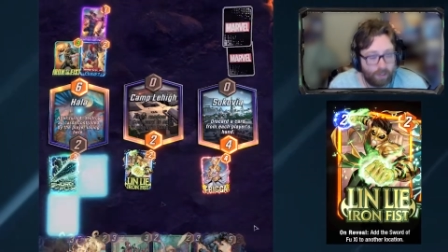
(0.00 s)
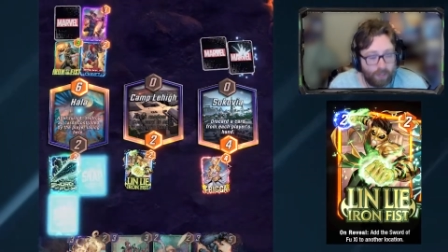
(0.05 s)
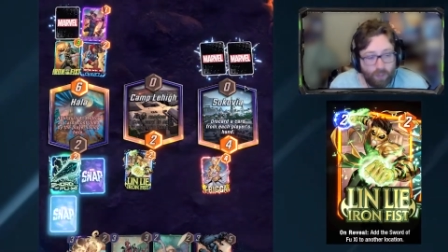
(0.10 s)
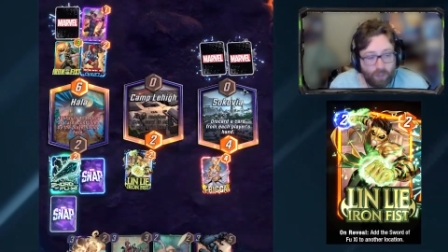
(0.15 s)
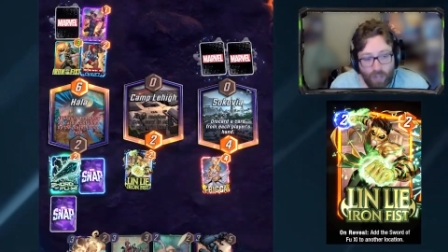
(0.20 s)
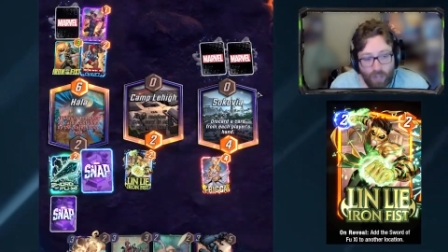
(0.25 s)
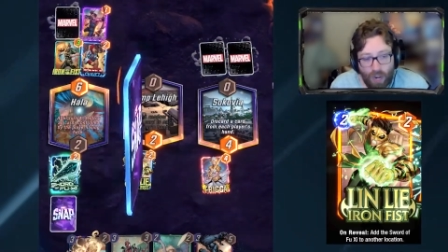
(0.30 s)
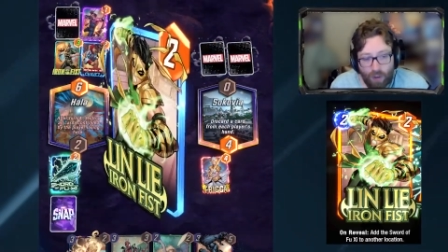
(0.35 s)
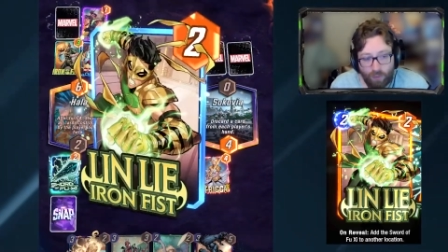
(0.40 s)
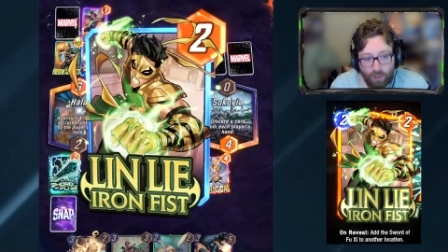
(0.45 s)

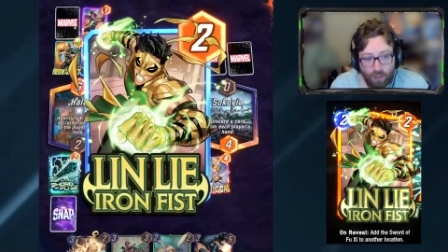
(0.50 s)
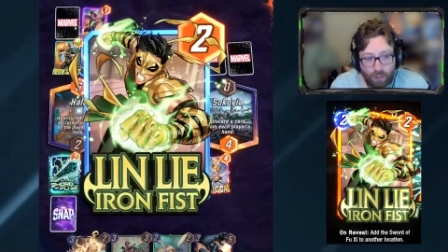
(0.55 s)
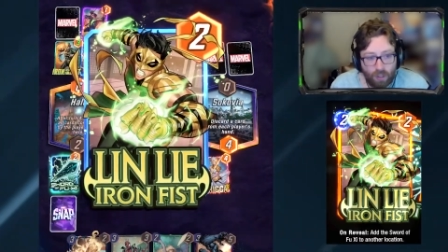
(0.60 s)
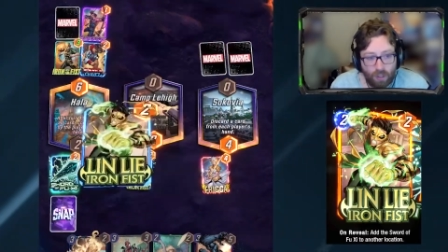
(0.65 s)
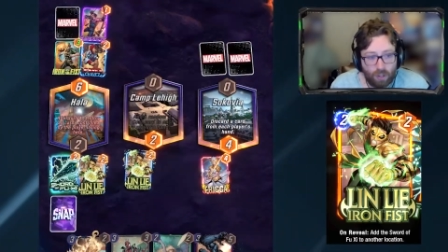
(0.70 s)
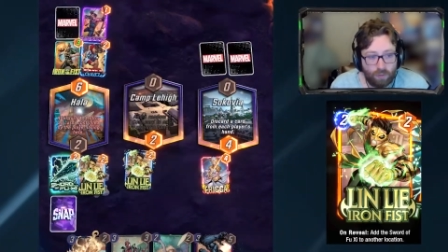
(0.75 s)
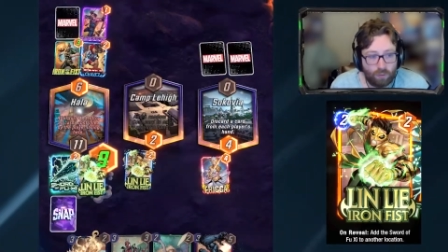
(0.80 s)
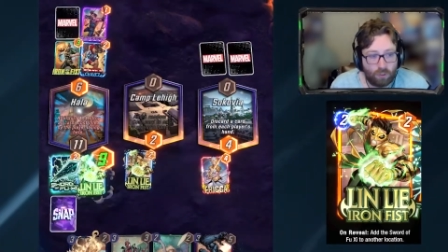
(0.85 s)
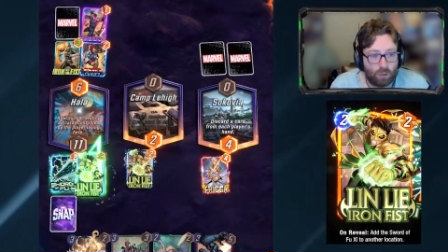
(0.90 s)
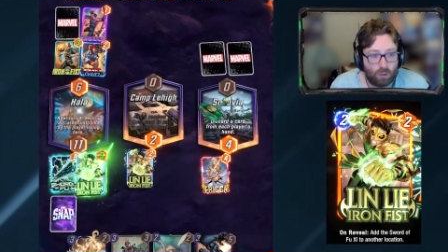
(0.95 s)
Even after the
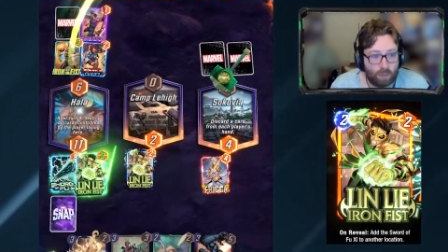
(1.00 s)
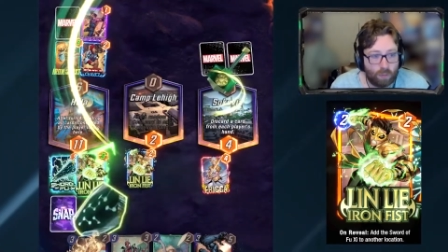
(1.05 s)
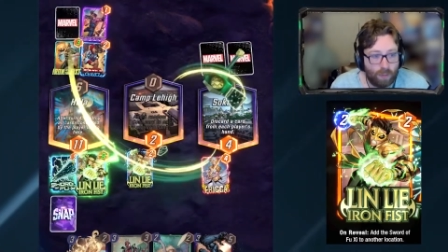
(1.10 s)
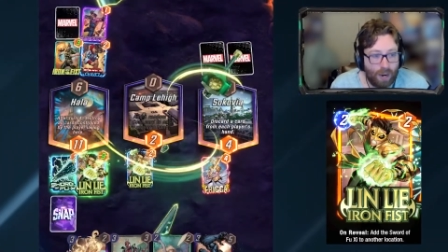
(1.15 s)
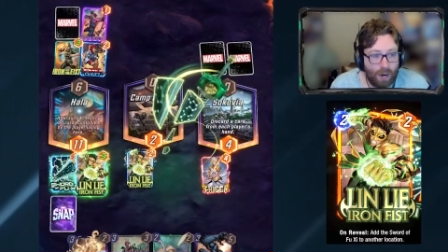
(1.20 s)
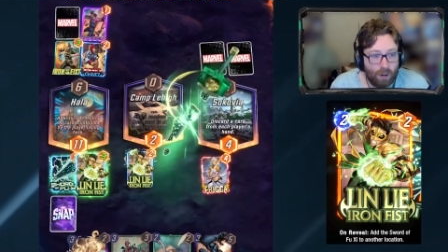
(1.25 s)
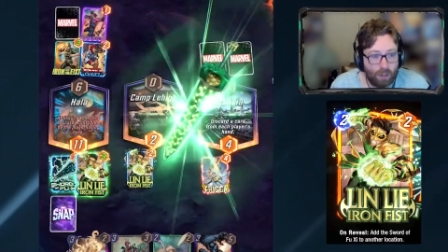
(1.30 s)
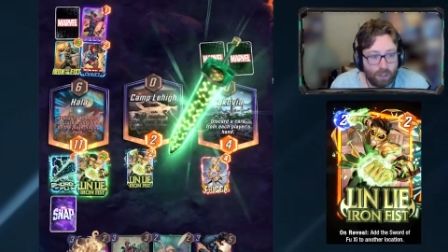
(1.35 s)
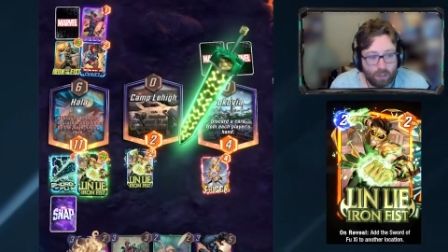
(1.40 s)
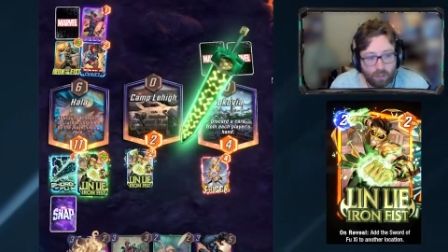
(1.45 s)
nerfs to his
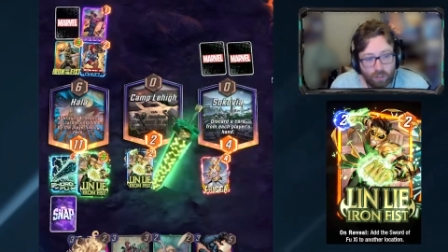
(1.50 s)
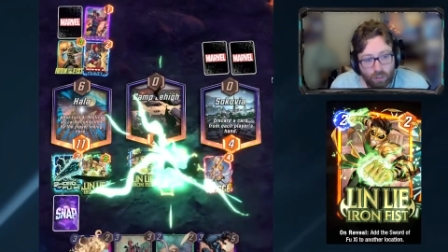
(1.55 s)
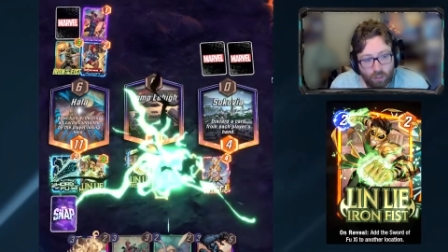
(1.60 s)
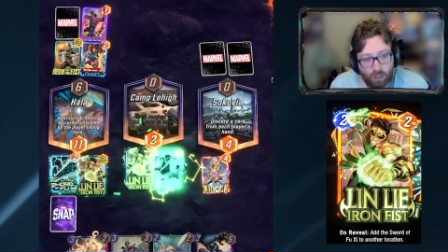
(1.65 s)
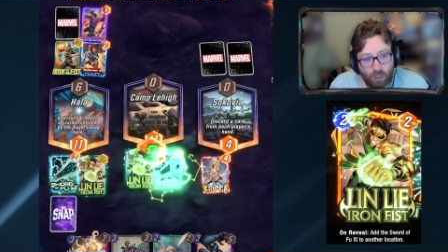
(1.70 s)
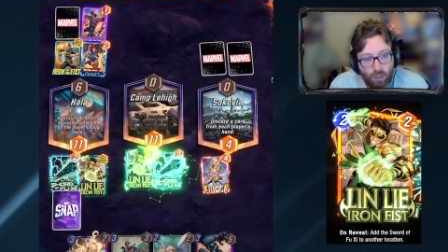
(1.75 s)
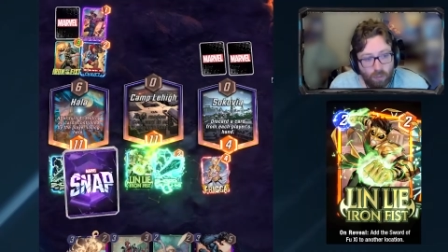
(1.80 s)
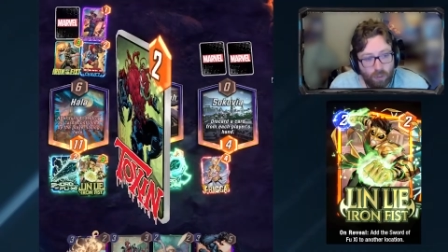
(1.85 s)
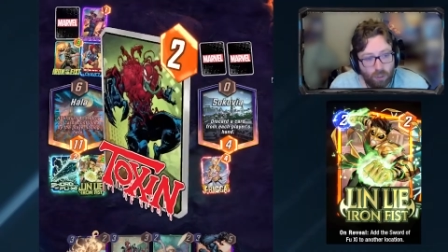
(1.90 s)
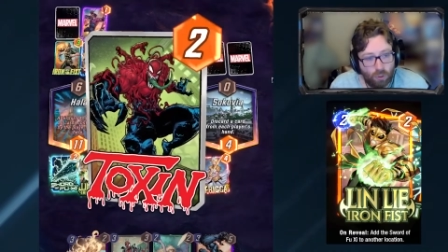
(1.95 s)
power,
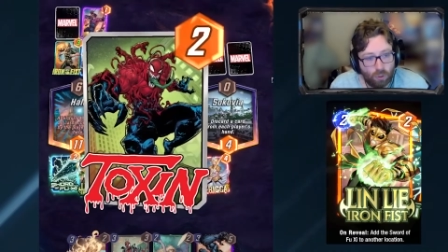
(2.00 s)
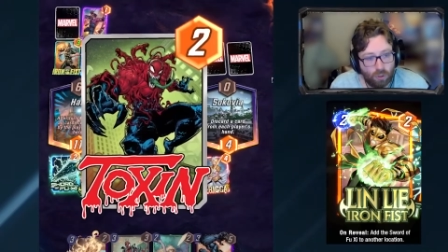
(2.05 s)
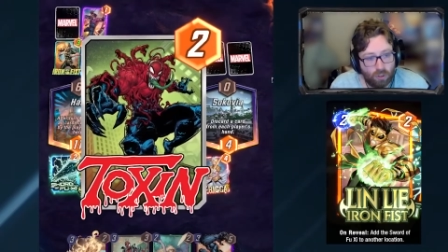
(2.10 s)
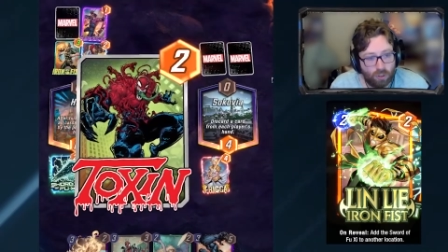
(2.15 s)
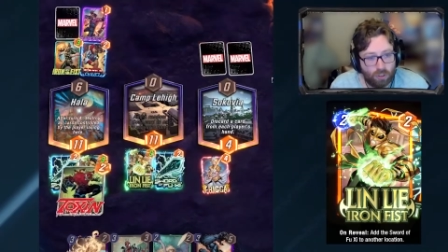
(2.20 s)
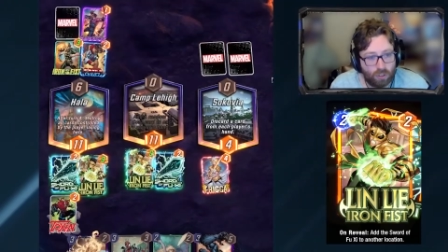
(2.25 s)
Human Torch